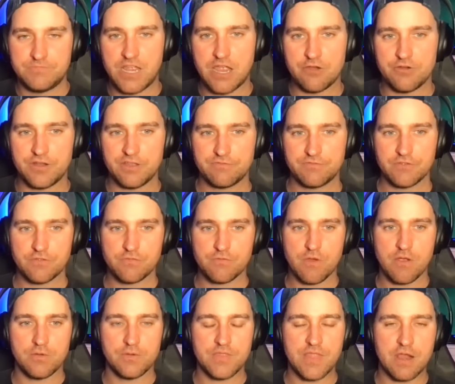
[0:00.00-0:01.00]
narrative to
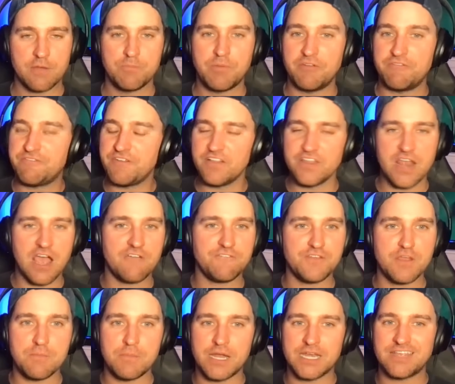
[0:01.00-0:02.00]
throw in there. But
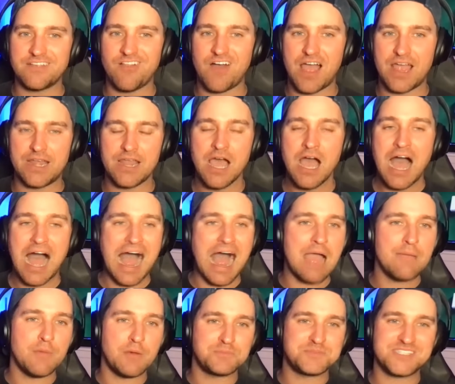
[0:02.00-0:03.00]
Philadelphia money line,
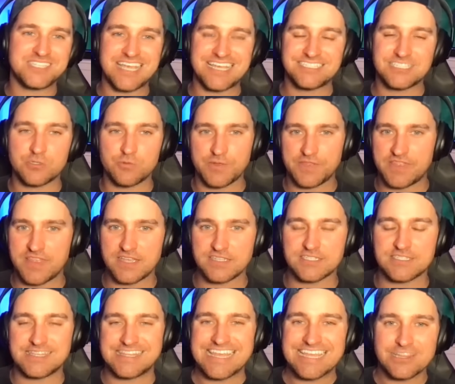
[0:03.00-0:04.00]
I'm obsessed with
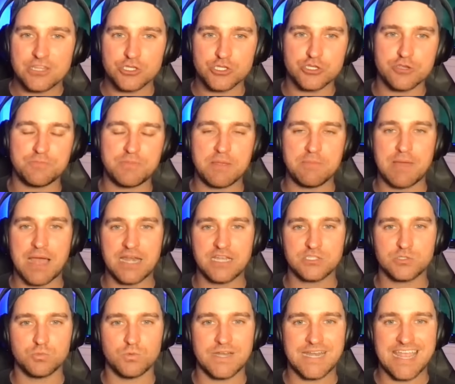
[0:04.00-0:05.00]
this. Think this should be
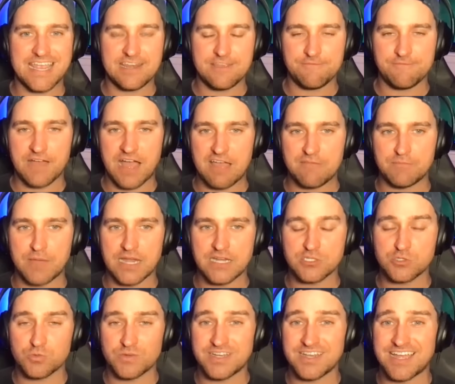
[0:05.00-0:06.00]
minus 185,
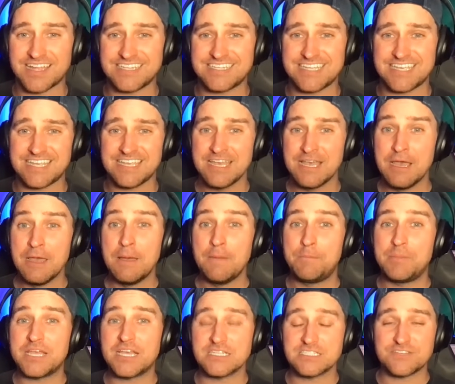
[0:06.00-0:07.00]
minus 190
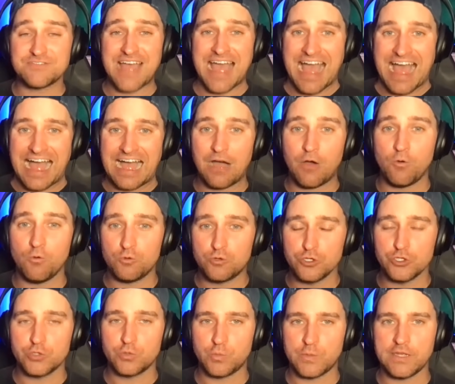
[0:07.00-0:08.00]
because of how
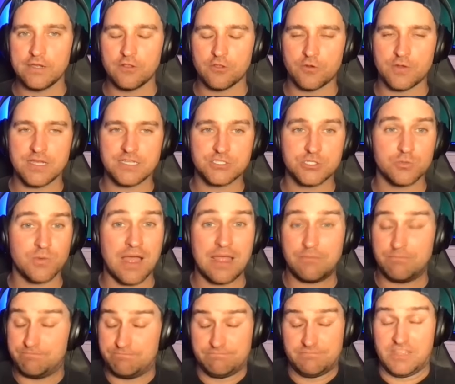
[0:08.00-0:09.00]
good Wheeler is. Do
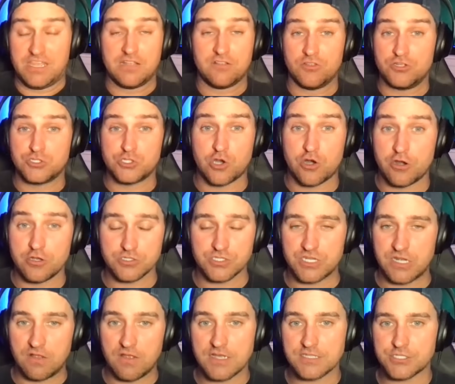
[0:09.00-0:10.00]
I think Luzardo
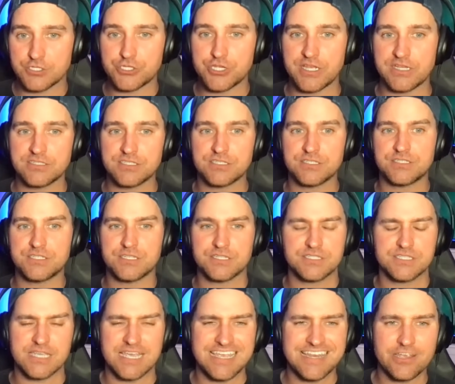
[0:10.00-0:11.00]
still has a chance to
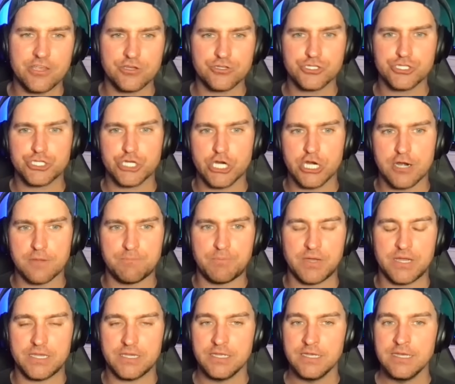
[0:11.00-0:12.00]
succeed here? Sure,
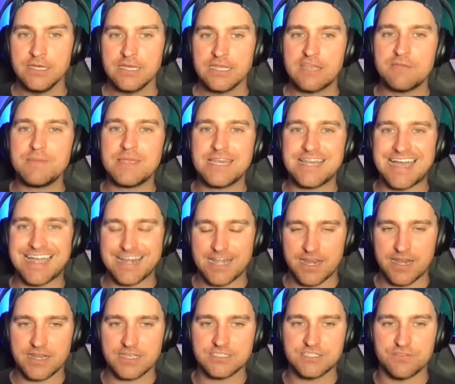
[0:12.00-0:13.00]
but give me nine
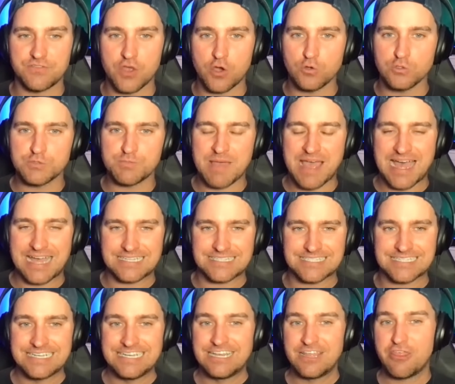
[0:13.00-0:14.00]
innings of those
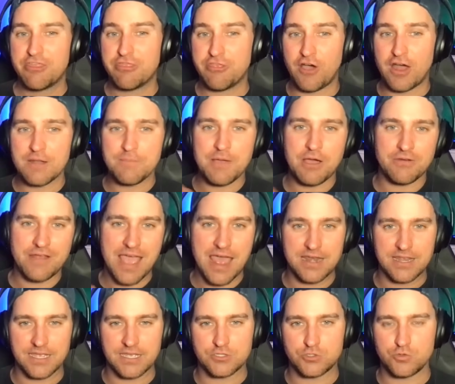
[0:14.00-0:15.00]
bats thought about
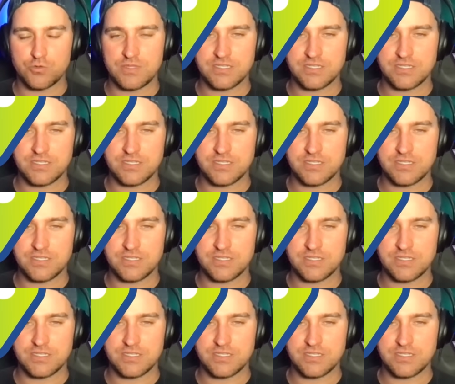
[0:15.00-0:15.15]
adding it